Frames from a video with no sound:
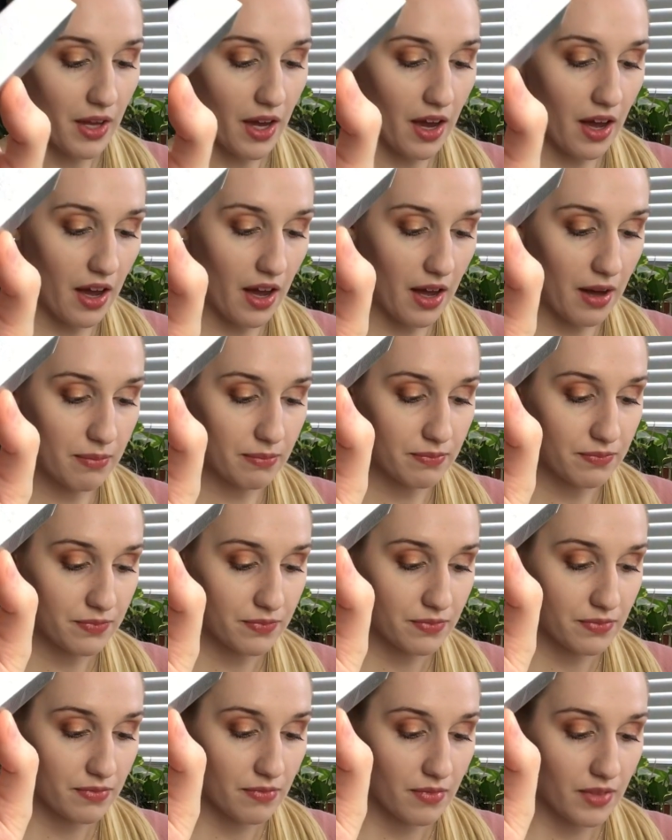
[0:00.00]
Um,
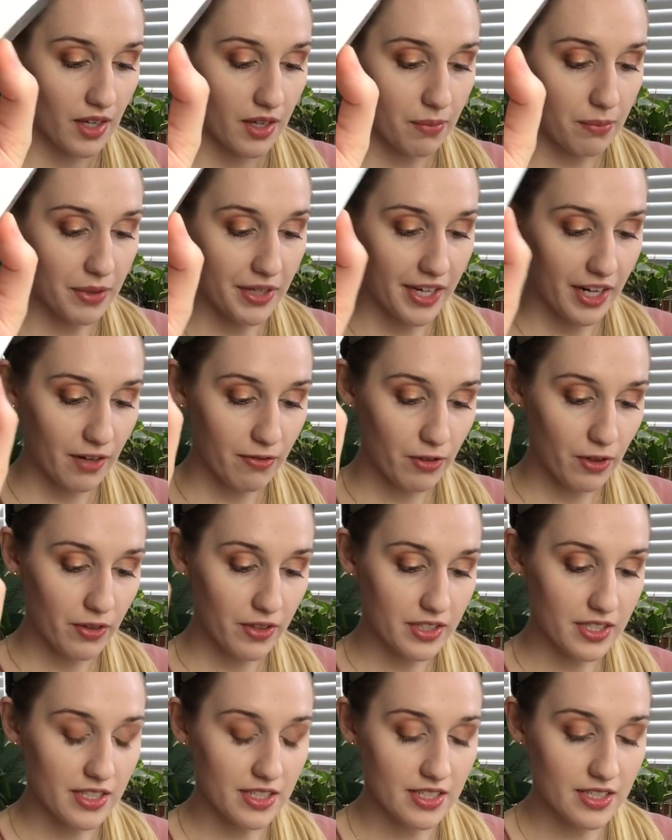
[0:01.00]
be careful,
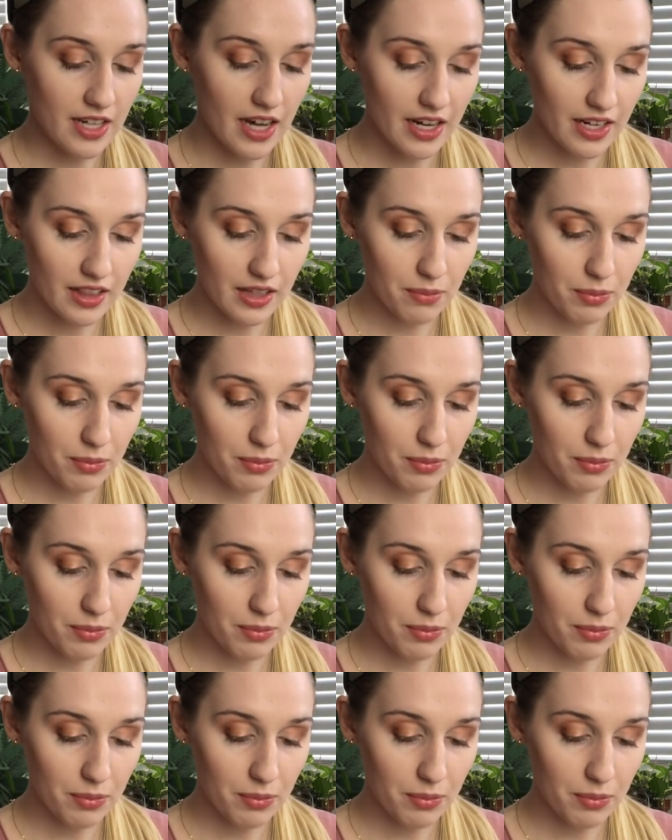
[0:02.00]
this is not a